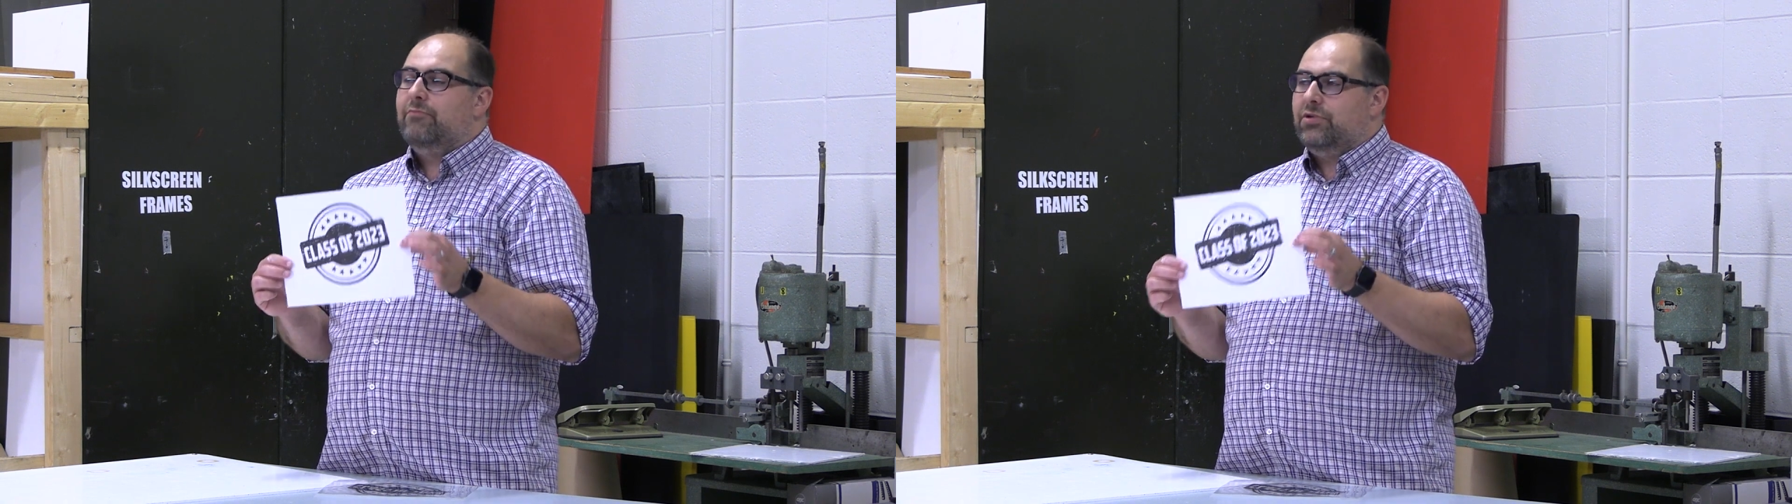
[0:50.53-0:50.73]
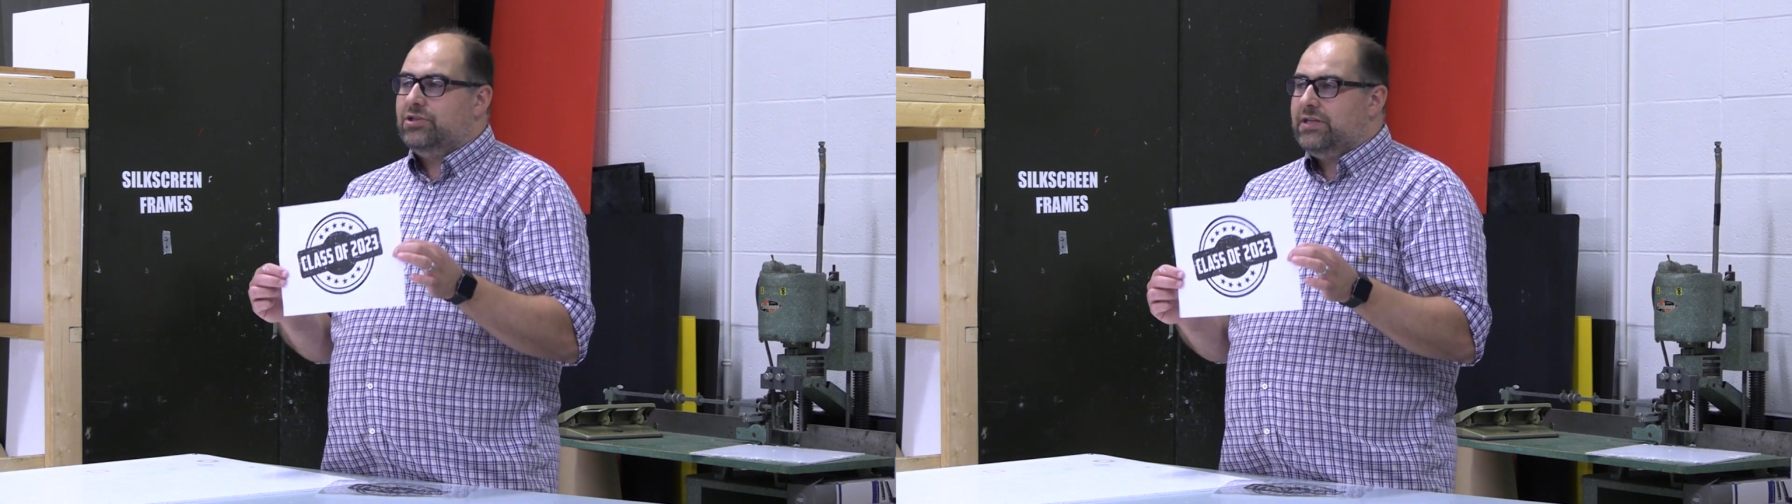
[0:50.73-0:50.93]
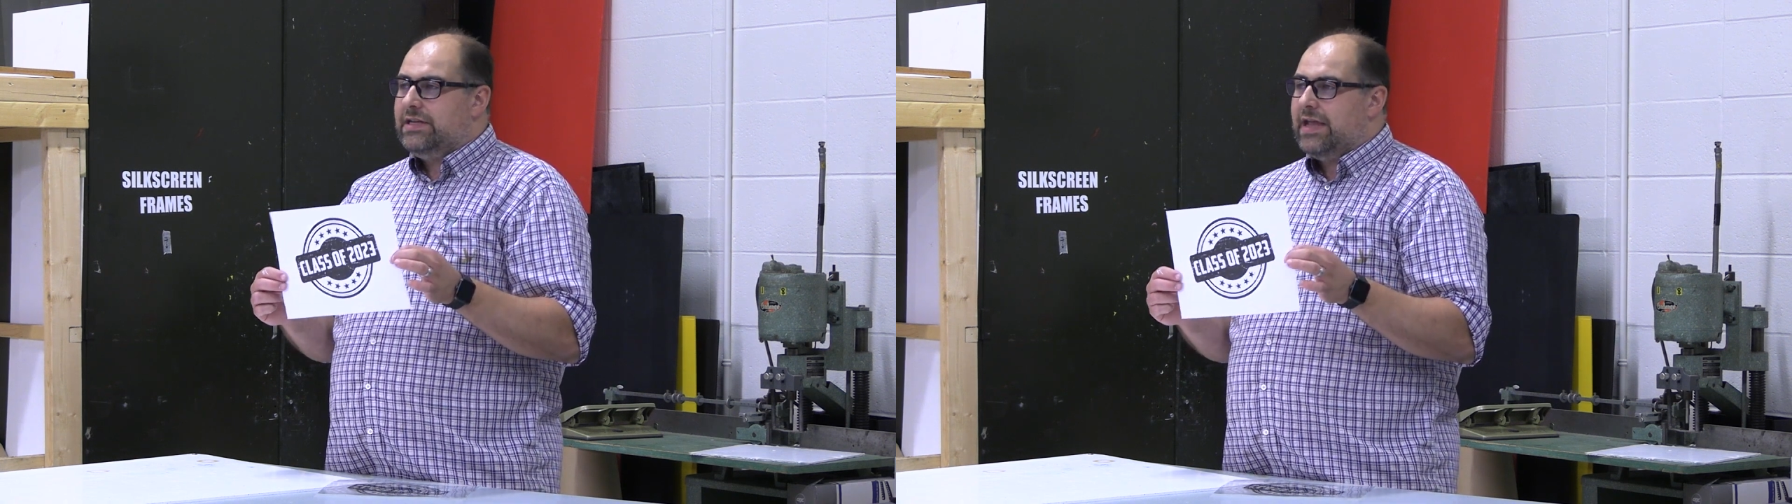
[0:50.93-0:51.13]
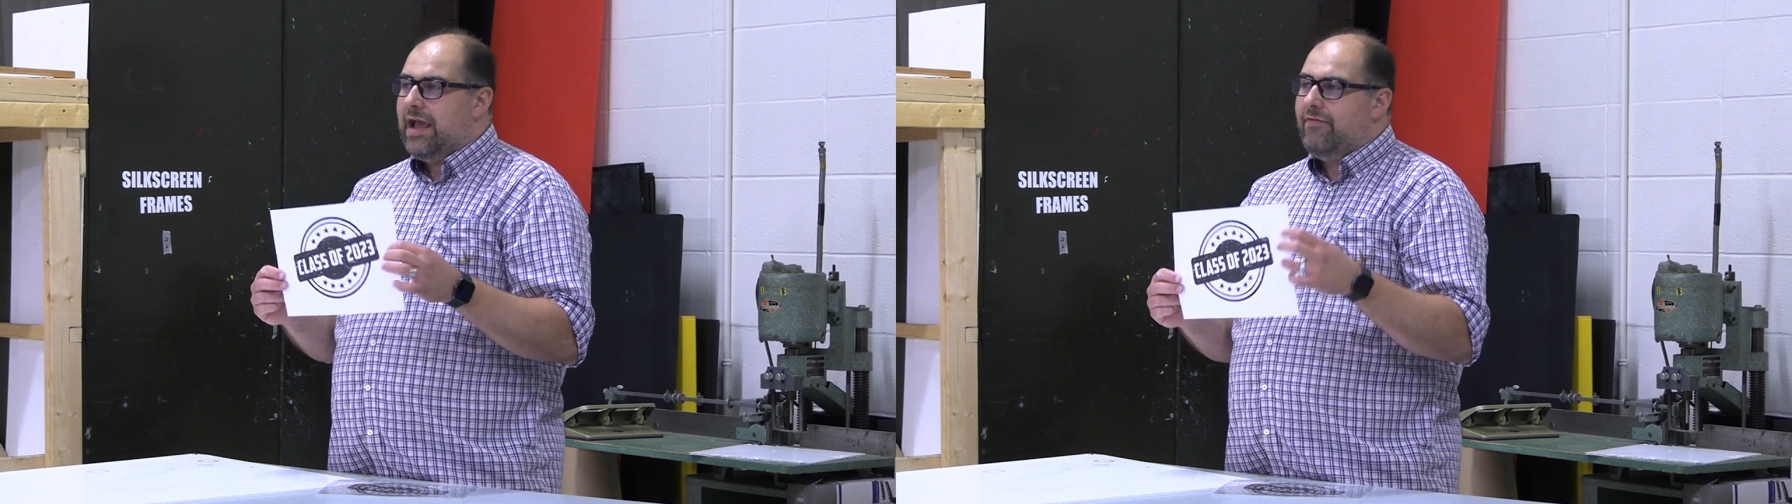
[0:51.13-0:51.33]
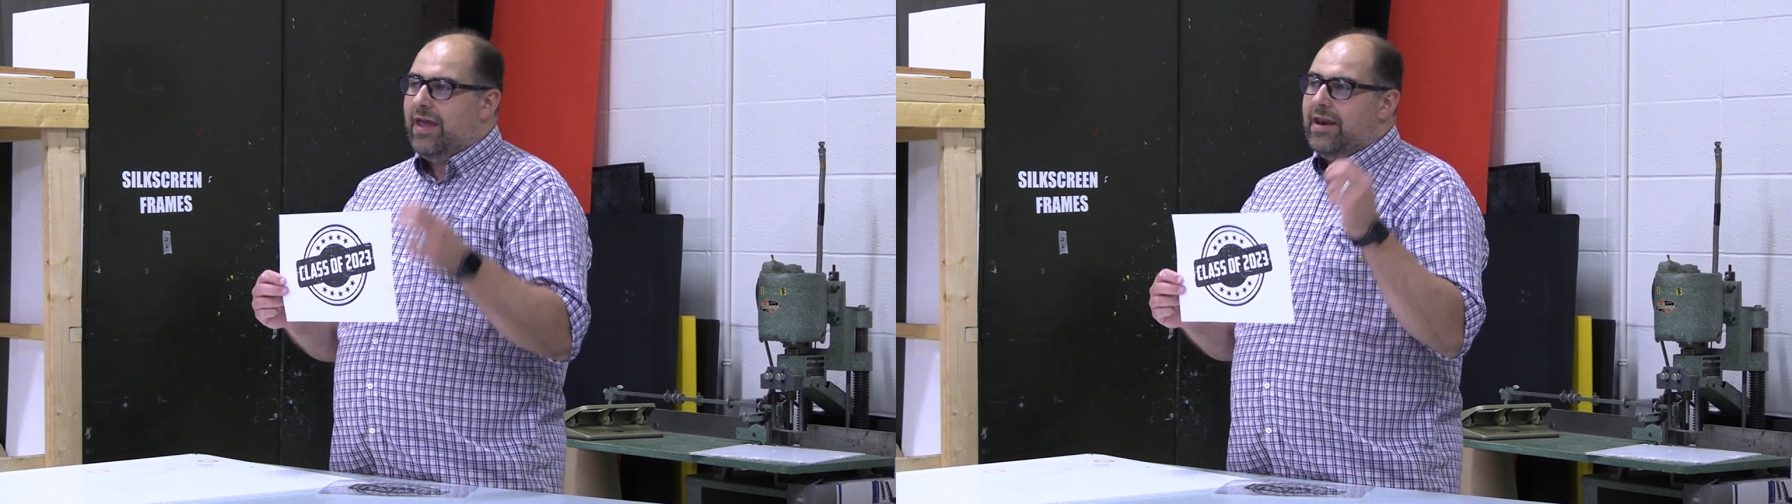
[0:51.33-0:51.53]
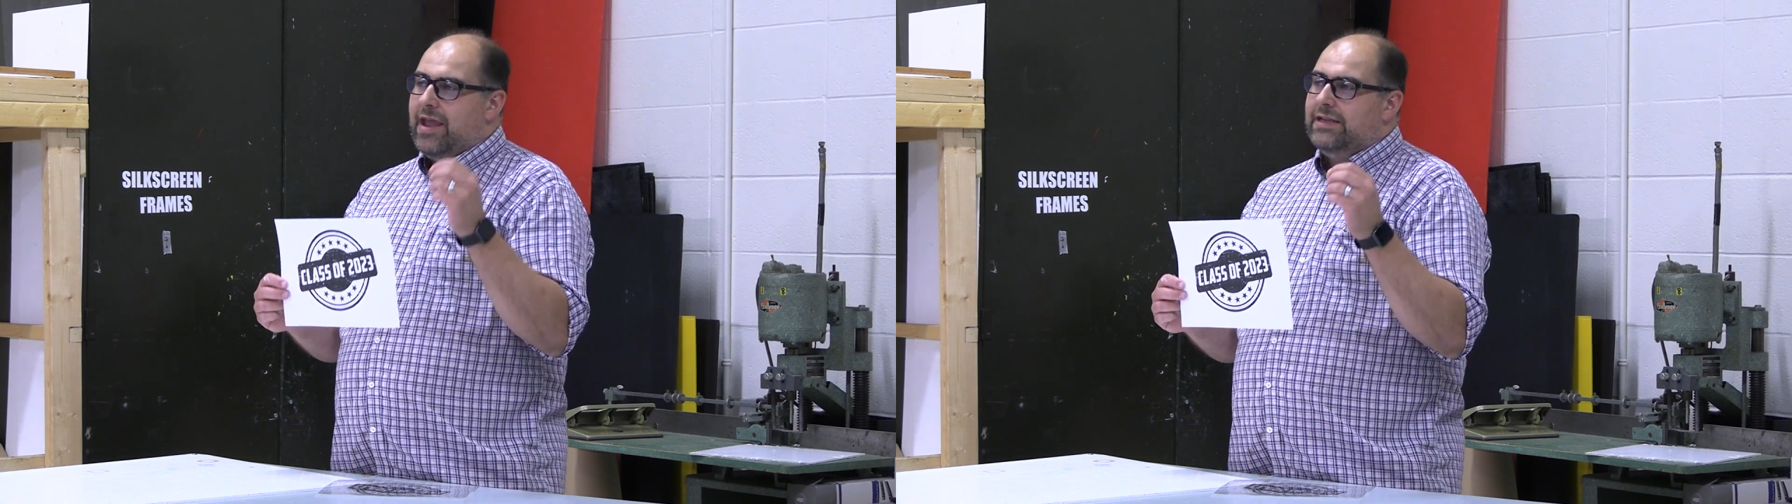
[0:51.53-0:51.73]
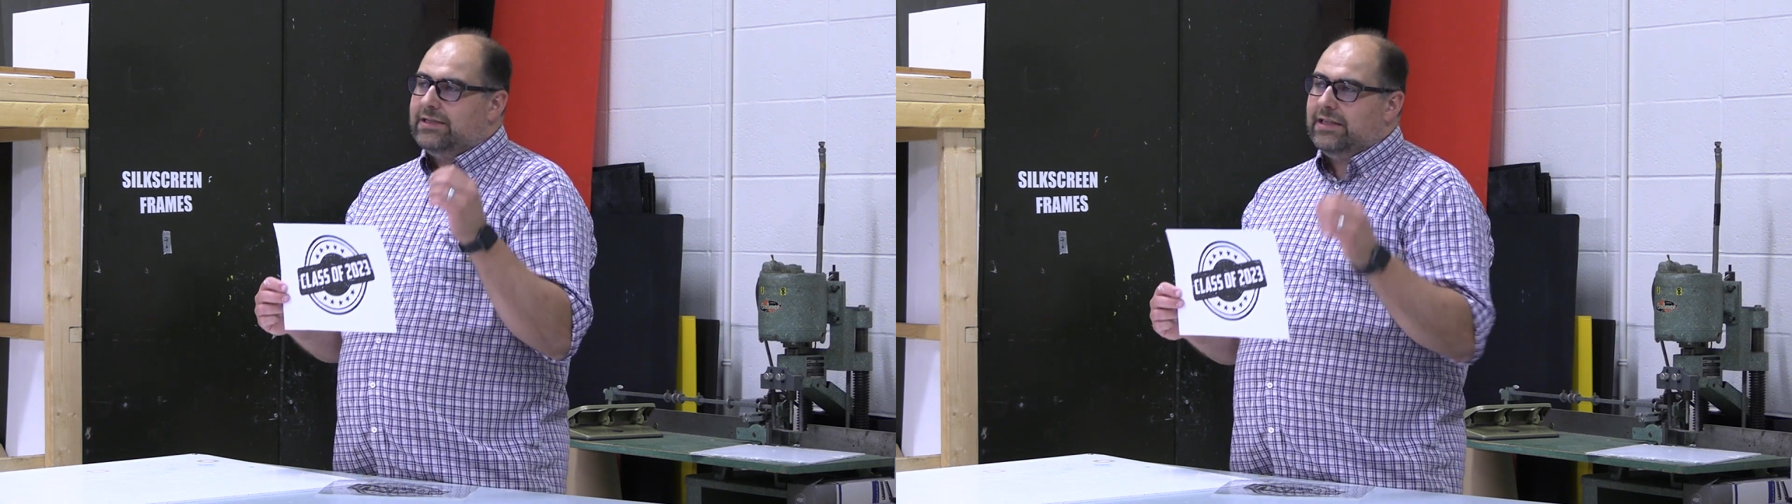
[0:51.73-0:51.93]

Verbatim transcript: but you need to have that nice